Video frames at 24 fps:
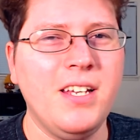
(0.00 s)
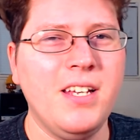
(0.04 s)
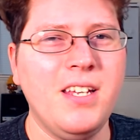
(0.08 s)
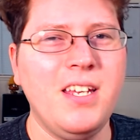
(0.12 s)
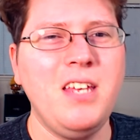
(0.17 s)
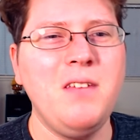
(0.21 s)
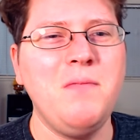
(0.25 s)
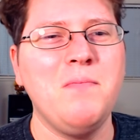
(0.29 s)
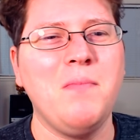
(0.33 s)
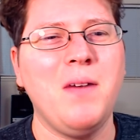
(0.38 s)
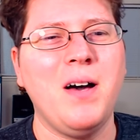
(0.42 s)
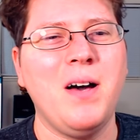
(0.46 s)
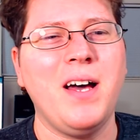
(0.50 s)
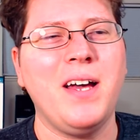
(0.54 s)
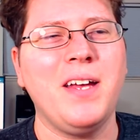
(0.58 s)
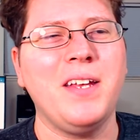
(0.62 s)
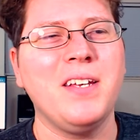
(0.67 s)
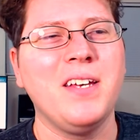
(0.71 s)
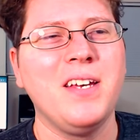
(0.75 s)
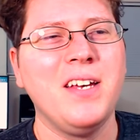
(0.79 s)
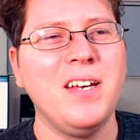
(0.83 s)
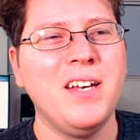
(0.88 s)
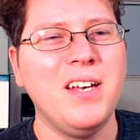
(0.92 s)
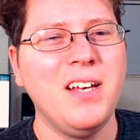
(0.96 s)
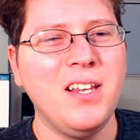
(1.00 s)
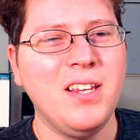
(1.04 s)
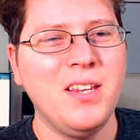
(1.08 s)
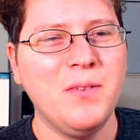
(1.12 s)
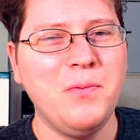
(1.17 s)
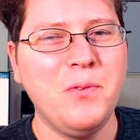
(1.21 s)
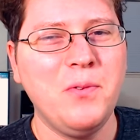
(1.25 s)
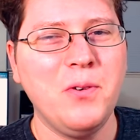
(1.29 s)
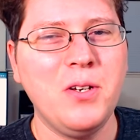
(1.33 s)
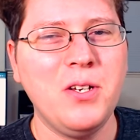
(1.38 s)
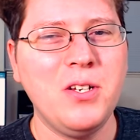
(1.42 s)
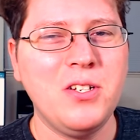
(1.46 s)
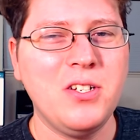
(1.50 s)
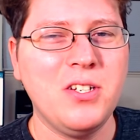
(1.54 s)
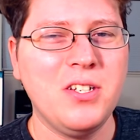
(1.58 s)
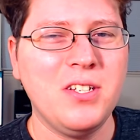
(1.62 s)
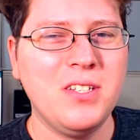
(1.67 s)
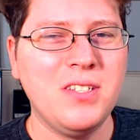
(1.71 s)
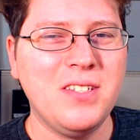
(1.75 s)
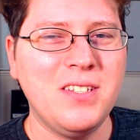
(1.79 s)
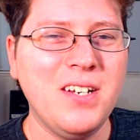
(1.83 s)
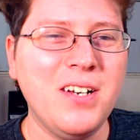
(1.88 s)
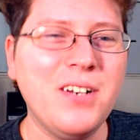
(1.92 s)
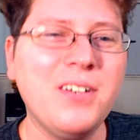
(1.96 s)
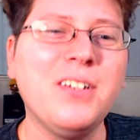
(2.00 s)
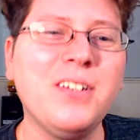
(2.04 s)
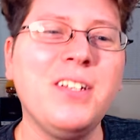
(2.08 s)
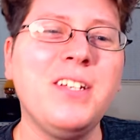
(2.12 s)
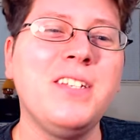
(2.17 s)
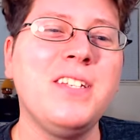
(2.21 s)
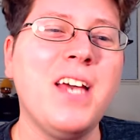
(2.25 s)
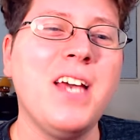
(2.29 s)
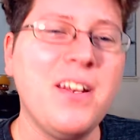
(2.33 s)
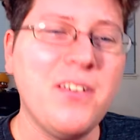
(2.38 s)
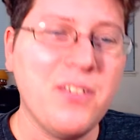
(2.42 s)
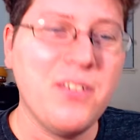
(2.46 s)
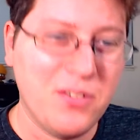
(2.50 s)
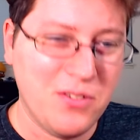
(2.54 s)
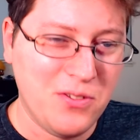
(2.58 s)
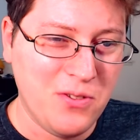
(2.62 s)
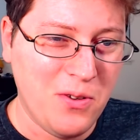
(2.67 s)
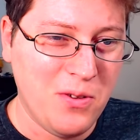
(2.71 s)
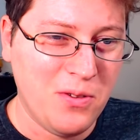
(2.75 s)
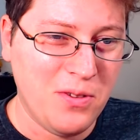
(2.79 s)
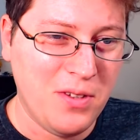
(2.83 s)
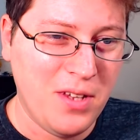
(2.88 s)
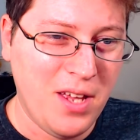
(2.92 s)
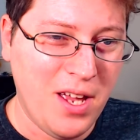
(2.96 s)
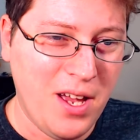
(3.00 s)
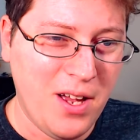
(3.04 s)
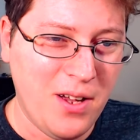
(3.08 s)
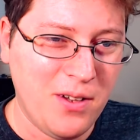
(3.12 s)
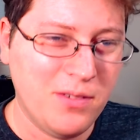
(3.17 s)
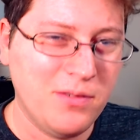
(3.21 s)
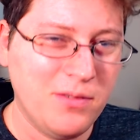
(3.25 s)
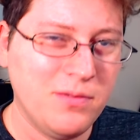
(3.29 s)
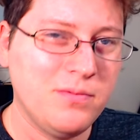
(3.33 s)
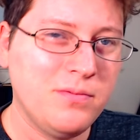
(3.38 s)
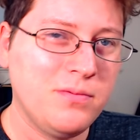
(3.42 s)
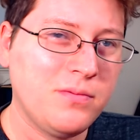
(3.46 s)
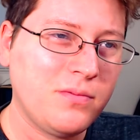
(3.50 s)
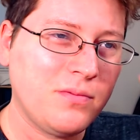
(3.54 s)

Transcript: keep in mind the footage is nearly 10 years old now,